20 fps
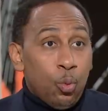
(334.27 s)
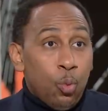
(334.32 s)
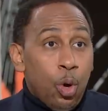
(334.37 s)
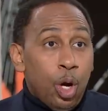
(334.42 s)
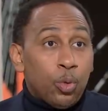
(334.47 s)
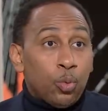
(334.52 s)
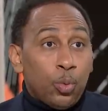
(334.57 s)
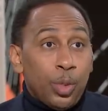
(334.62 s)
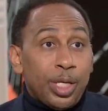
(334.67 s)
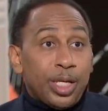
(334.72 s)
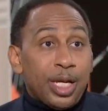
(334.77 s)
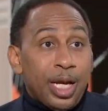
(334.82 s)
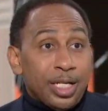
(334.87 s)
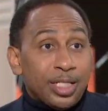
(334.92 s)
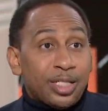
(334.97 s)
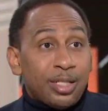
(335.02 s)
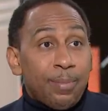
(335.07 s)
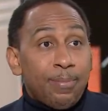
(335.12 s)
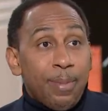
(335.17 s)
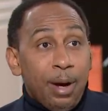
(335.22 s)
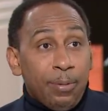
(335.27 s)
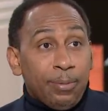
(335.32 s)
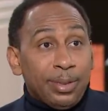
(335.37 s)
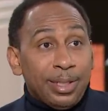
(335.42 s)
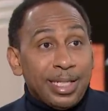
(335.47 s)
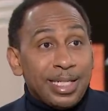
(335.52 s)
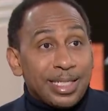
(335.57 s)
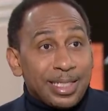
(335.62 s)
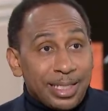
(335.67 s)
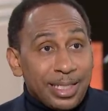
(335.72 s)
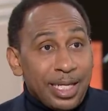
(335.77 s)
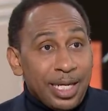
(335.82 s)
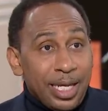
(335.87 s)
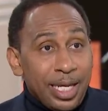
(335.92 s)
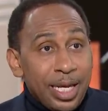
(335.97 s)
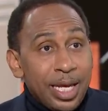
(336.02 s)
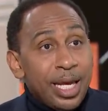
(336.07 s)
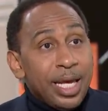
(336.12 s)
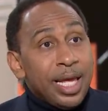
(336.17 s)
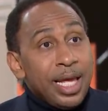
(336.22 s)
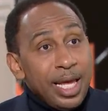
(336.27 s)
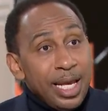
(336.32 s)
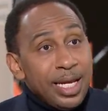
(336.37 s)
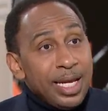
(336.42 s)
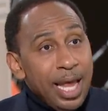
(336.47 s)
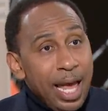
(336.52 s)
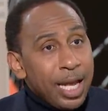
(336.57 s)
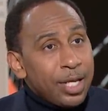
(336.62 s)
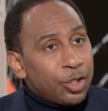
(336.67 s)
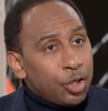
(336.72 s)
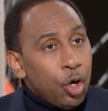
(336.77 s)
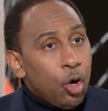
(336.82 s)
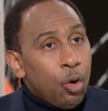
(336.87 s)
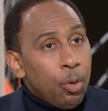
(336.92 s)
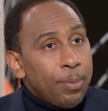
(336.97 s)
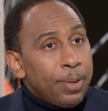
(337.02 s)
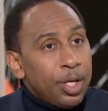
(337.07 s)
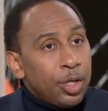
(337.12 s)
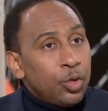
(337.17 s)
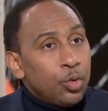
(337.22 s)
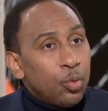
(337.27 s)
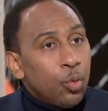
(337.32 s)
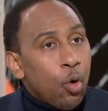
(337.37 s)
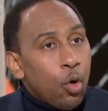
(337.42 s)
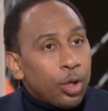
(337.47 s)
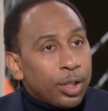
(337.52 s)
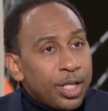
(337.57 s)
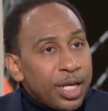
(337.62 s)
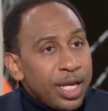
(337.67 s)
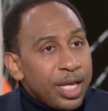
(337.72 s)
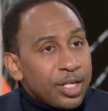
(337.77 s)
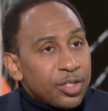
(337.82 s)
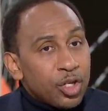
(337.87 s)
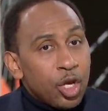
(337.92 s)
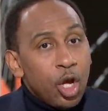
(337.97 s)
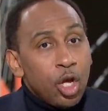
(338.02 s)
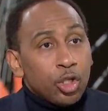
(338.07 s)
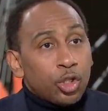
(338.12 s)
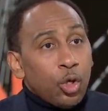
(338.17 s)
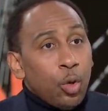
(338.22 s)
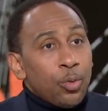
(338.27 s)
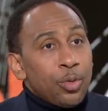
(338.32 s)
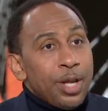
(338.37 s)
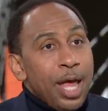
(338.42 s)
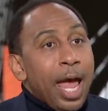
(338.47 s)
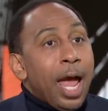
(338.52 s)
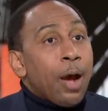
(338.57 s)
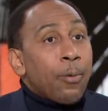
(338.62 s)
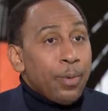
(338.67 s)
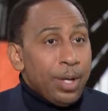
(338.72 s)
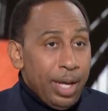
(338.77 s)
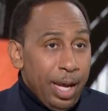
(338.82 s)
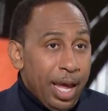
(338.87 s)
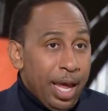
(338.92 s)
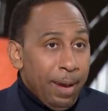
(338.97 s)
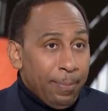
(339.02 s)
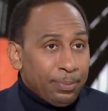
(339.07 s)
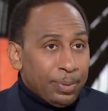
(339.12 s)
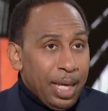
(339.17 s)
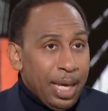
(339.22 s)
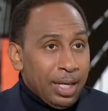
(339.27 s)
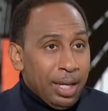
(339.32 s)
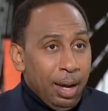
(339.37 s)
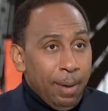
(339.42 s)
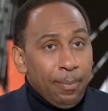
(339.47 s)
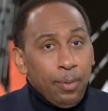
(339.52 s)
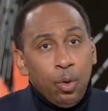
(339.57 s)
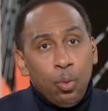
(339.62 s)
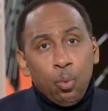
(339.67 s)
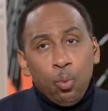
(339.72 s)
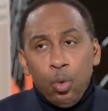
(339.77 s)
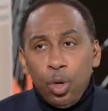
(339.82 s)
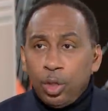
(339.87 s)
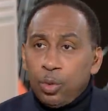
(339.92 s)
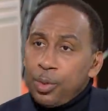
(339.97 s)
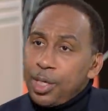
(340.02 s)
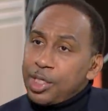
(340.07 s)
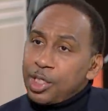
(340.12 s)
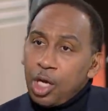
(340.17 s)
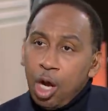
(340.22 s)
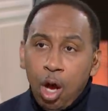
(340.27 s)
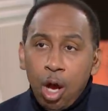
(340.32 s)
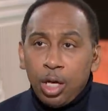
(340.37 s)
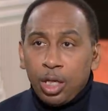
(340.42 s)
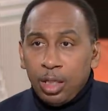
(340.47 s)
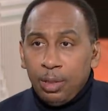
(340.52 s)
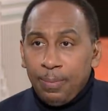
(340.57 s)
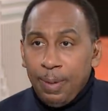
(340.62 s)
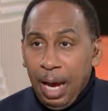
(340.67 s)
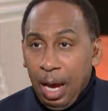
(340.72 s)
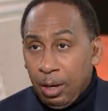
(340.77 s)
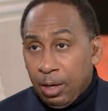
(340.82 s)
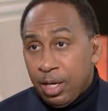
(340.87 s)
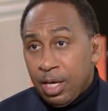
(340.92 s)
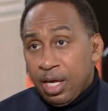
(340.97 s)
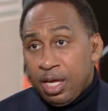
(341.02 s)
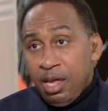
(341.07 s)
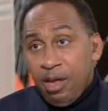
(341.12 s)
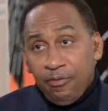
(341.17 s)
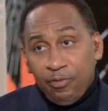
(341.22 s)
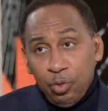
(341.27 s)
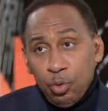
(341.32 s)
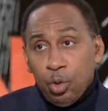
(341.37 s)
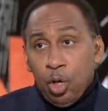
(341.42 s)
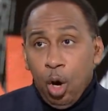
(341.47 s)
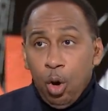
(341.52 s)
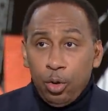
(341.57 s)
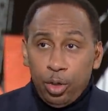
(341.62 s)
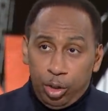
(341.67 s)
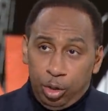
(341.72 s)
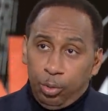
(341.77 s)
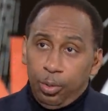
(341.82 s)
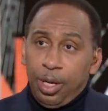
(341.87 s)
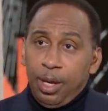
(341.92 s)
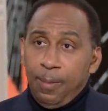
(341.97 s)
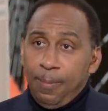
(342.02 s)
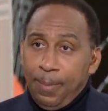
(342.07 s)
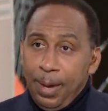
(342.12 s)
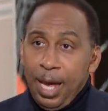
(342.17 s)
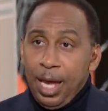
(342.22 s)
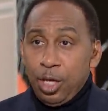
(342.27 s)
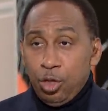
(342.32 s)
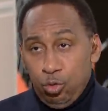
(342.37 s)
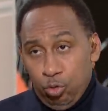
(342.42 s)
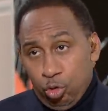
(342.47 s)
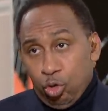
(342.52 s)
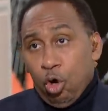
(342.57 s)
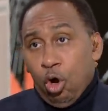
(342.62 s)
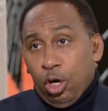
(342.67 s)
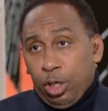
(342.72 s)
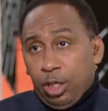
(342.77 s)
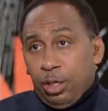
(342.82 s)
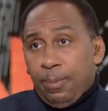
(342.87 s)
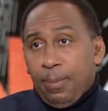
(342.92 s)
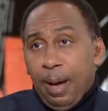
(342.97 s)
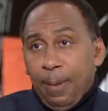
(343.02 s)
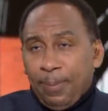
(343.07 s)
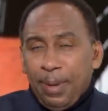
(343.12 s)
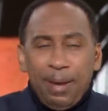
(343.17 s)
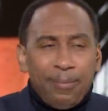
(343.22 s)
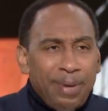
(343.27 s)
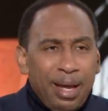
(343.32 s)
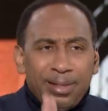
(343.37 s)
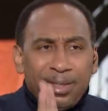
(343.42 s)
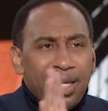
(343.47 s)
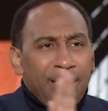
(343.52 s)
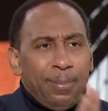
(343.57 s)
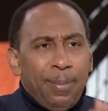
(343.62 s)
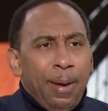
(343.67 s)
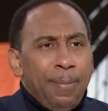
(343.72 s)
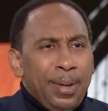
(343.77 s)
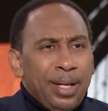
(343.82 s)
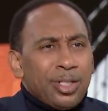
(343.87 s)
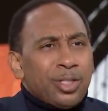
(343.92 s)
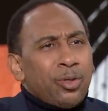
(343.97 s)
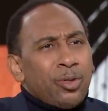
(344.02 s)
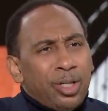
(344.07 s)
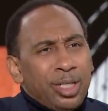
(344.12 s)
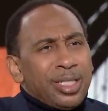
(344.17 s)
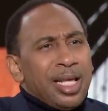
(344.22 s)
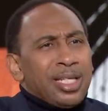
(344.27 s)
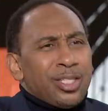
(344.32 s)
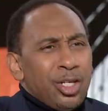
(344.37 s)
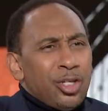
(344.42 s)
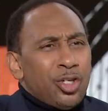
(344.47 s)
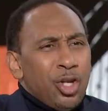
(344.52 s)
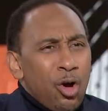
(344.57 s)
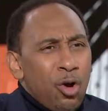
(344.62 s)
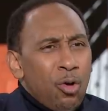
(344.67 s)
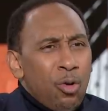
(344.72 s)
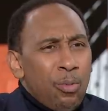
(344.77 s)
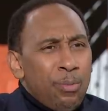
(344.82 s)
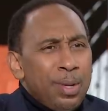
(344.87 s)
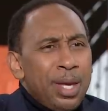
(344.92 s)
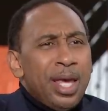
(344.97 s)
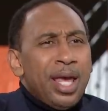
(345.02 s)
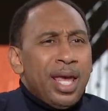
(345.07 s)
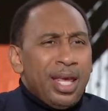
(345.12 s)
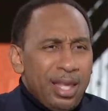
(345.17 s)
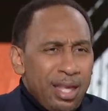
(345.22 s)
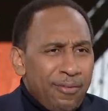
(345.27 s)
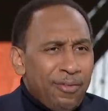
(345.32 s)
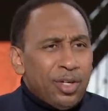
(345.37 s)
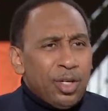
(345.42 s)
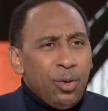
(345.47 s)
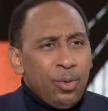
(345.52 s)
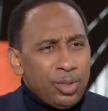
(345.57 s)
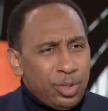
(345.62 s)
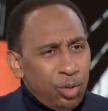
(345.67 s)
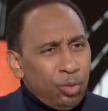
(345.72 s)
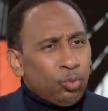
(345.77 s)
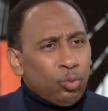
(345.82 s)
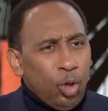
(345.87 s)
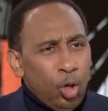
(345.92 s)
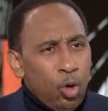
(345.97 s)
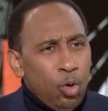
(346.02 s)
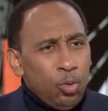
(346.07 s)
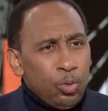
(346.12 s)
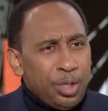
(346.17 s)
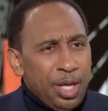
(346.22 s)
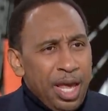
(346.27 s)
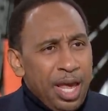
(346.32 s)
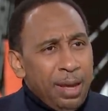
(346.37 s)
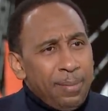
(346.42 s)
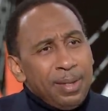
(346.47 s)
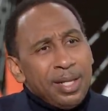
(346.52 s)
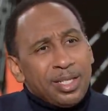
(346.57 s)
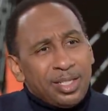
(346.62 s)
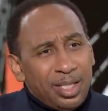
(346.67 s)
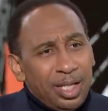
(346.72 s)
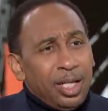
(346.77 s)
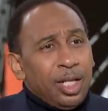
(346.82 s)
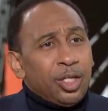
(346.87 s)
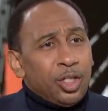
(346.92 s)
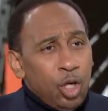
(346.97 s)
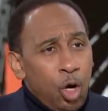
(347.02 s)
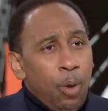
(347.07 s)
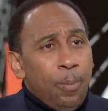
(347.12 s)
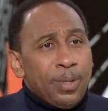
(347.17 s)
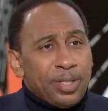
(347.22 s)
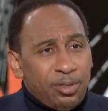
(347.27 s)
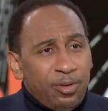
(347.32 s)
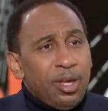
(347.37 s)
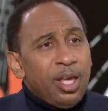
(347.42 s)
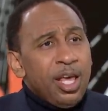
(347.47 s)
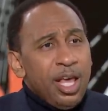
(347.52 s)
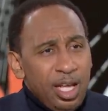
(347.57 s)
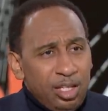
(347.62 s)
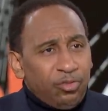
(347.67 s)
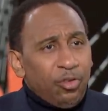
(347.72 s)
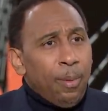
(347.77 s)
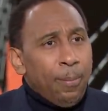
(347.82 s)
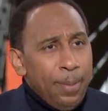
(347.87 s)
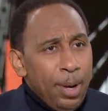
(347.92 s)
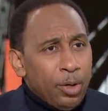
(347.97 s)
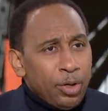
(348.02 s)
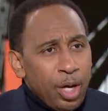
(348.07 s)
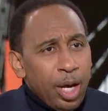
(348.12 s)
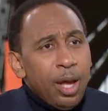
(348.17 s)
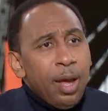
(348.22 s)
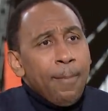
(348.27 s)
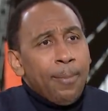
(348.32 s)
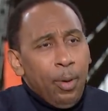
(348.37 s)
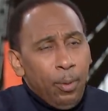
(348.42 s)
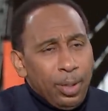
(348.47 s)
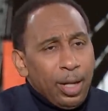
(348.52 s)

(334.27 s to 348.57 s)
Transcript: one we customarily see in that dome in New Orleans. So now we amp that up. What are we talking about? If you go to Green Bay, you're talking about. But I'm not thinking about Minnesota because that's a dome, and even though it's a road game, it's still a There's dome. I'll address what you're saying. But